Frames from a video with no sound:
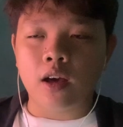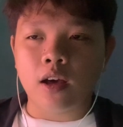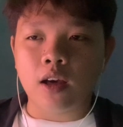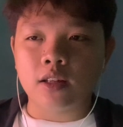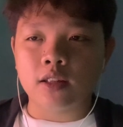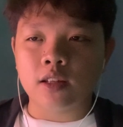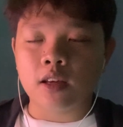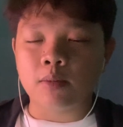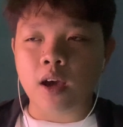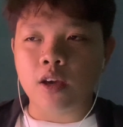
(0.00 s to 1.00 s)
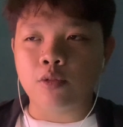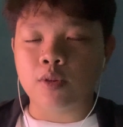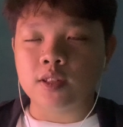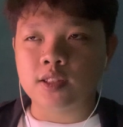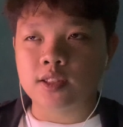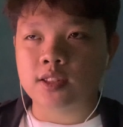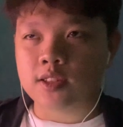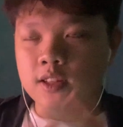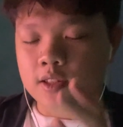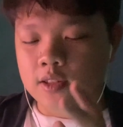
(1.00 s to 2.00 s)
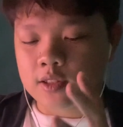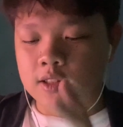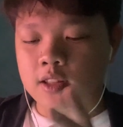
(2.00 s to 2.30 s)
At the time, I was just